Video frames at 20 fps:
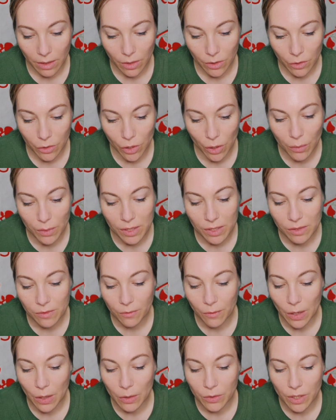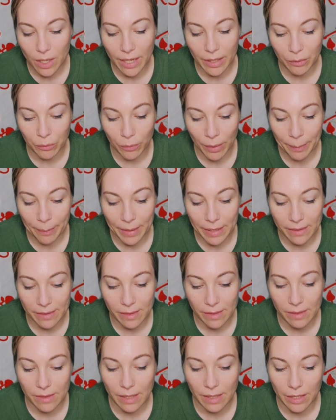Jonas felt a ripping
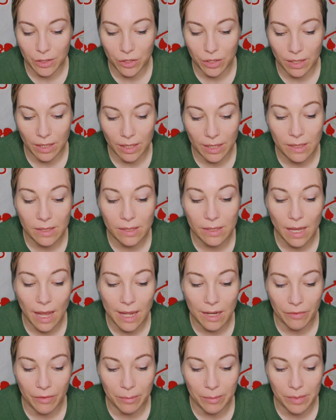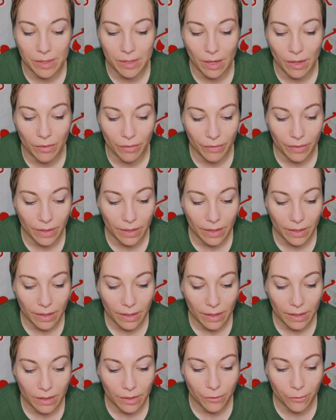sensation inside of himself,
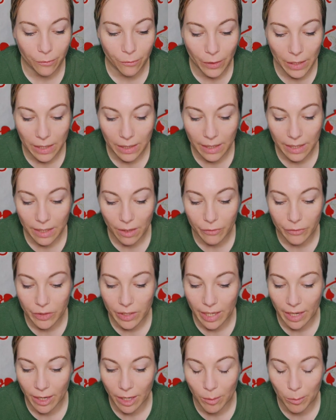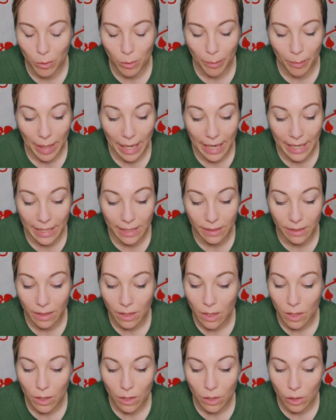the feeling of terrible pain
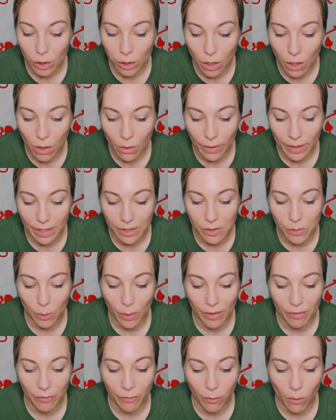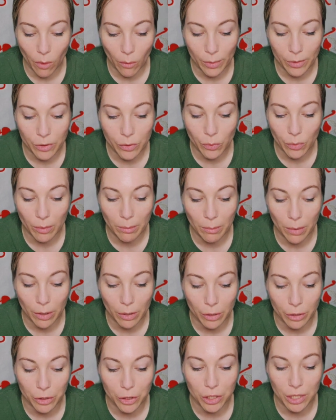clawing its way forward to
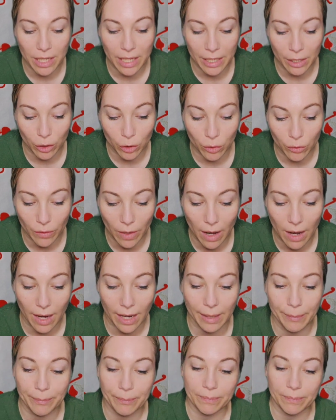emerge in a cry.